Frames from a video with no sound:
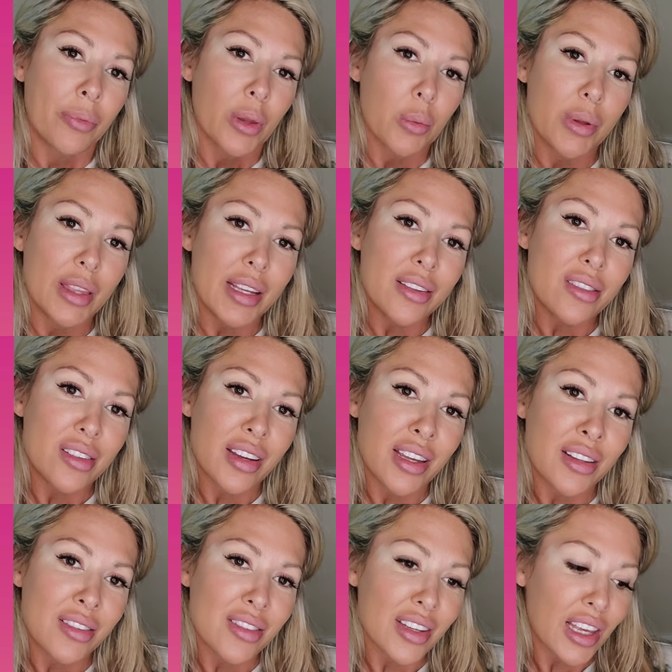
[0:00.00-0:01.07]
when these
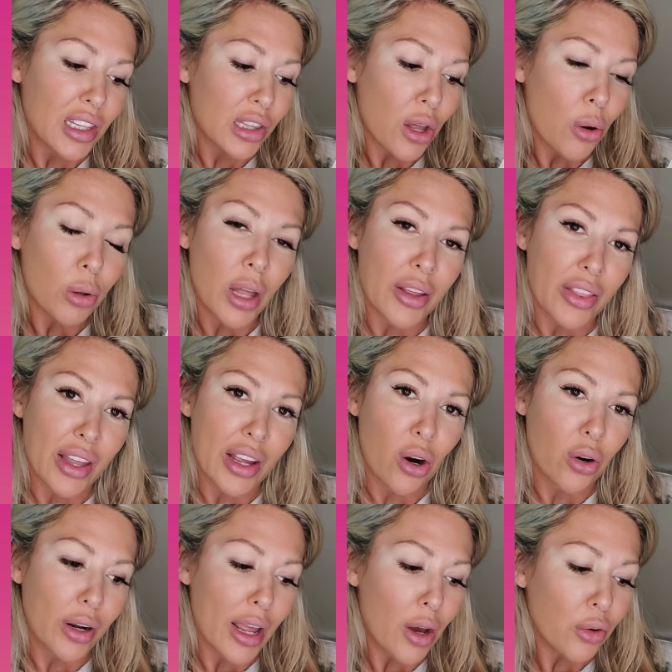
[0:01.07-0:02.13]
tins get low like they
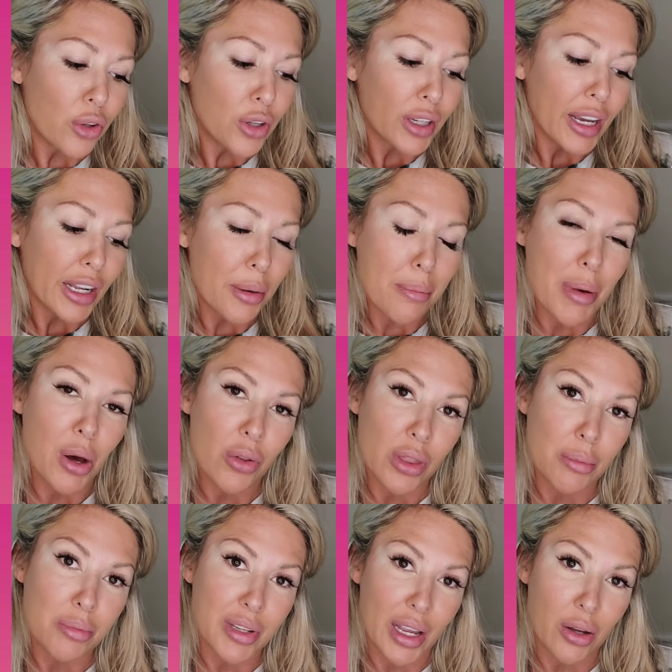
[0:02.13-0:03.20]
are now, you can kind of melt
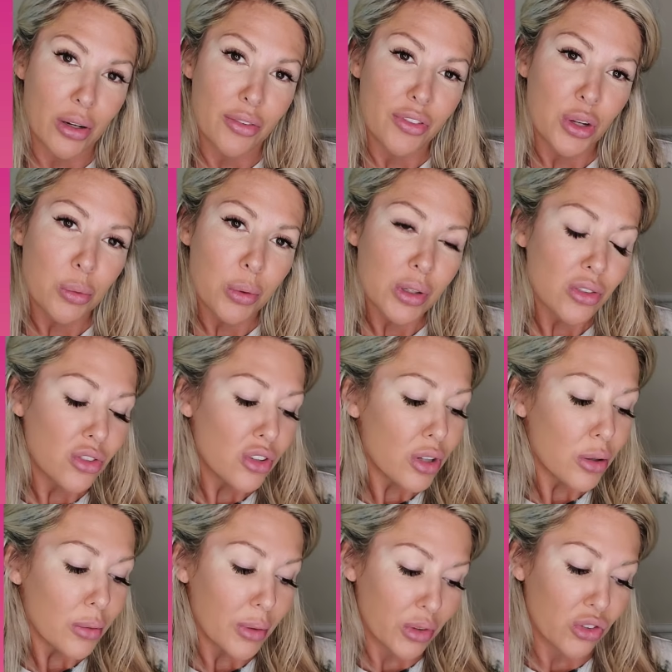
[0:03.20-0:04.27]
them down if you want
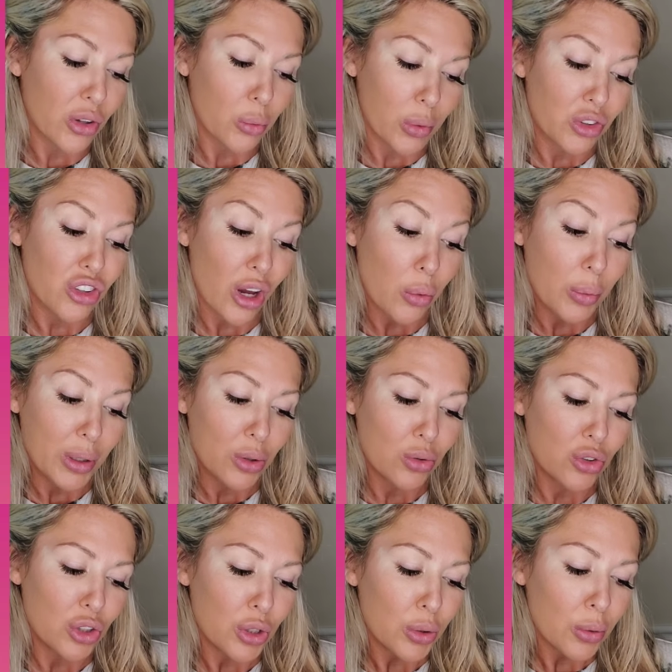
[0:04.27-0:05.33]
to, which I will
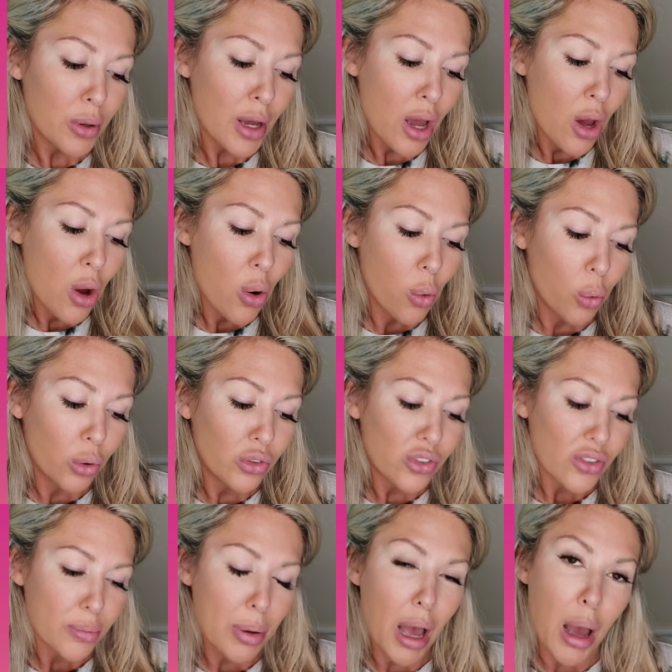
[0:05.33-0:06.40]
do, or
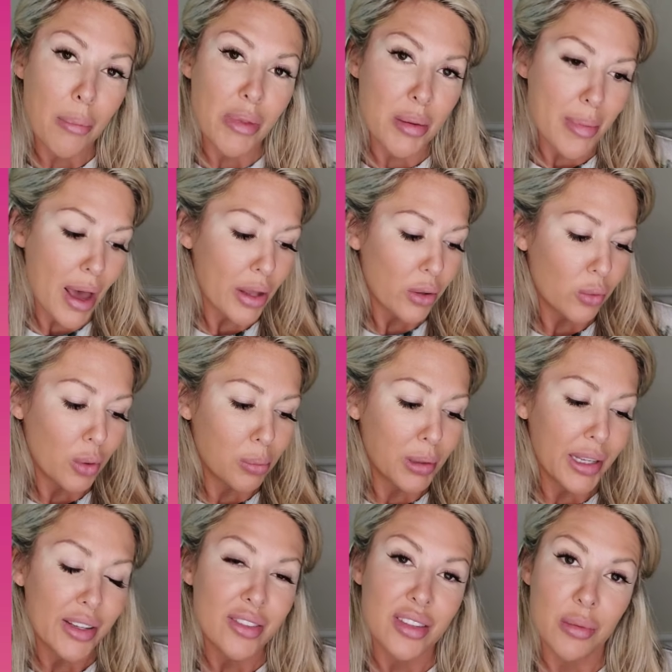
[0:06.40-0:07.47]
just pop them out and
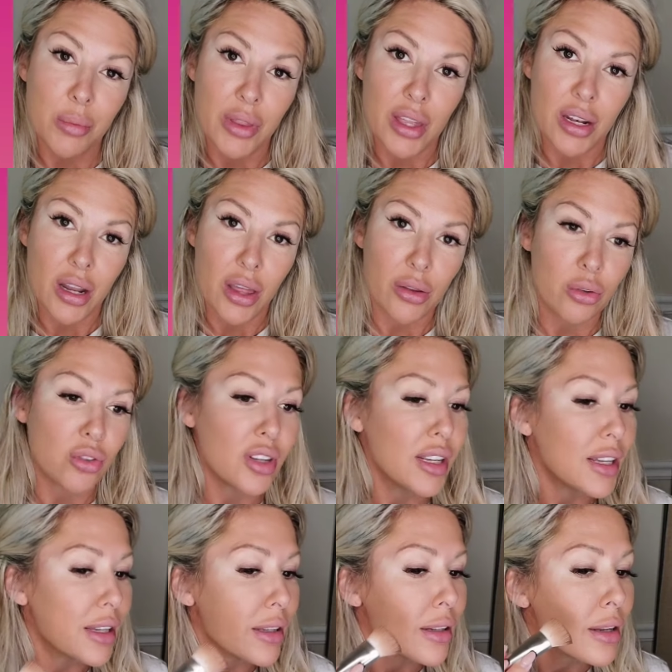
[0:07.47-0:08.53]
replace them with another
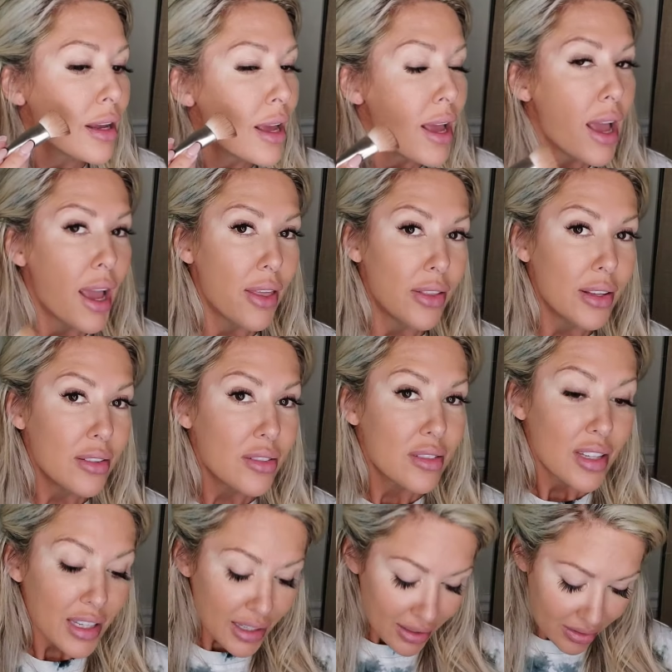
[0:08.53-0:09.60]
tin. And these
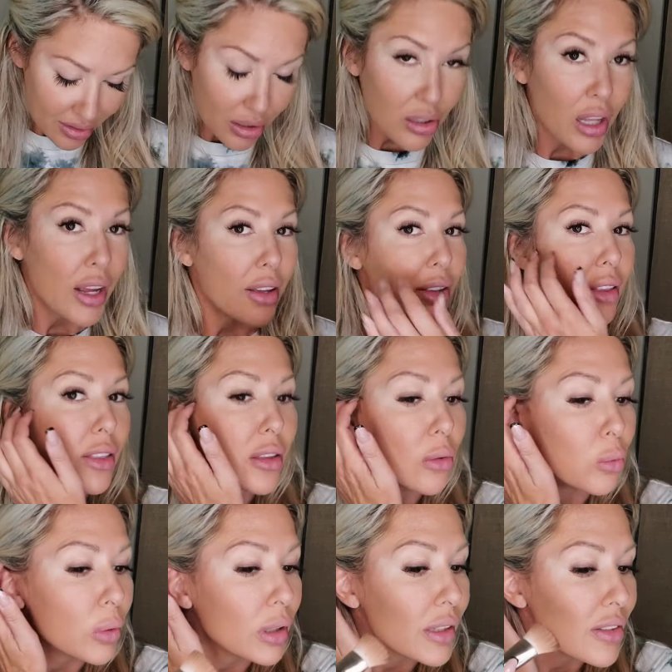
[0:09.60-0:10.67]
tins look like they're
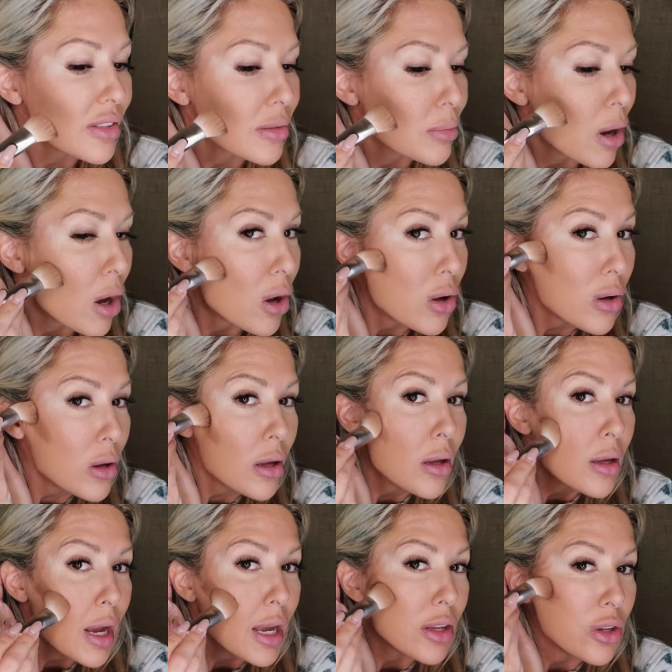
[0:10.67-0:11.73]
really small,
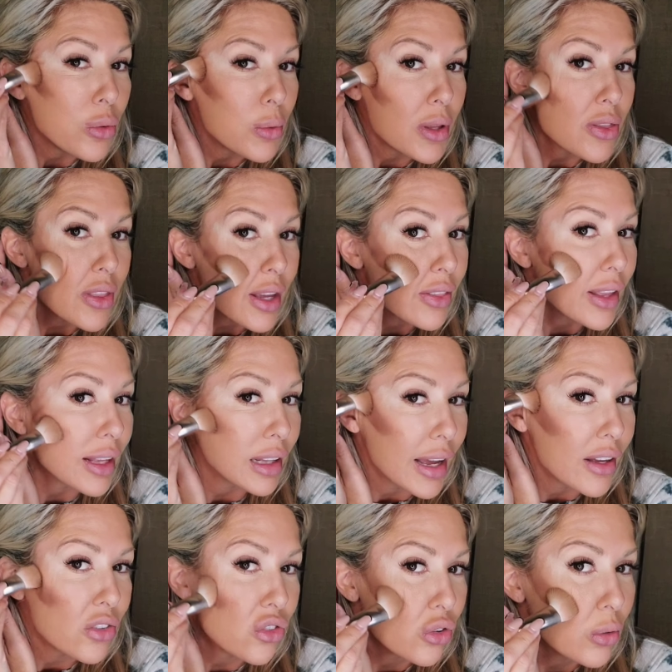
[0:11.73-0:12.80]
and you wouldn't think they
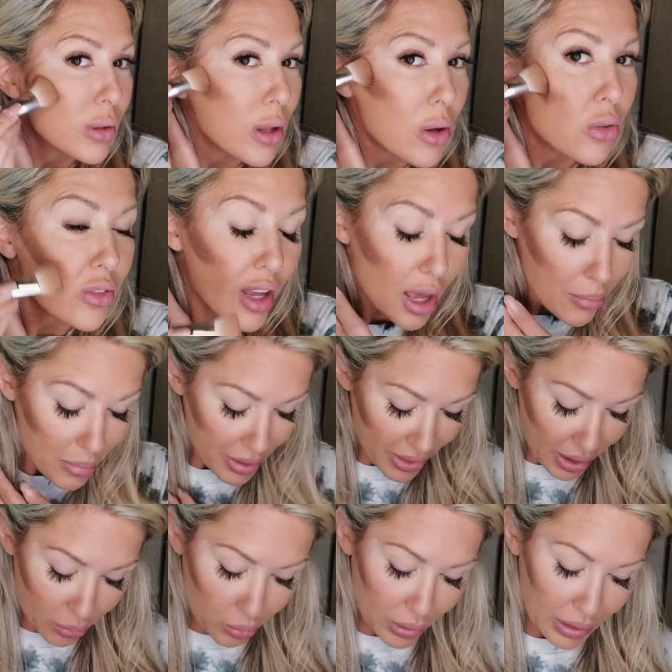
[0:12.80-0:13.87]
last you a long time, but
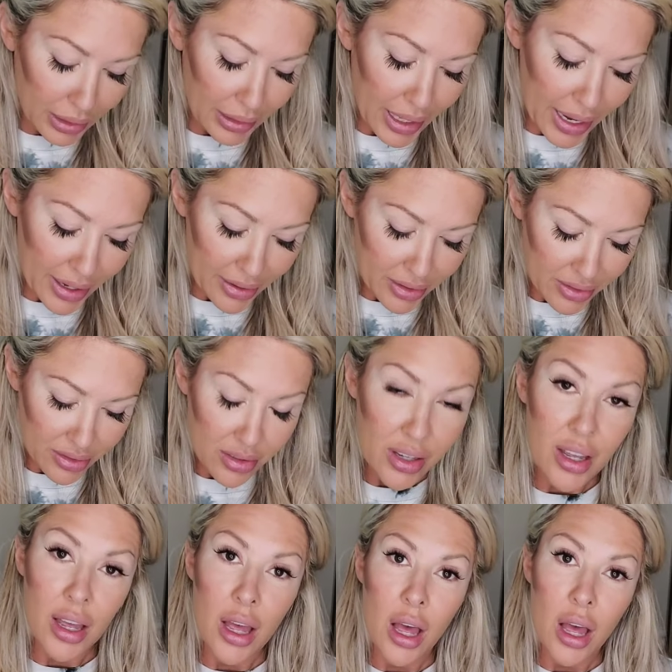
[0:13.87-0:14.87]
they really last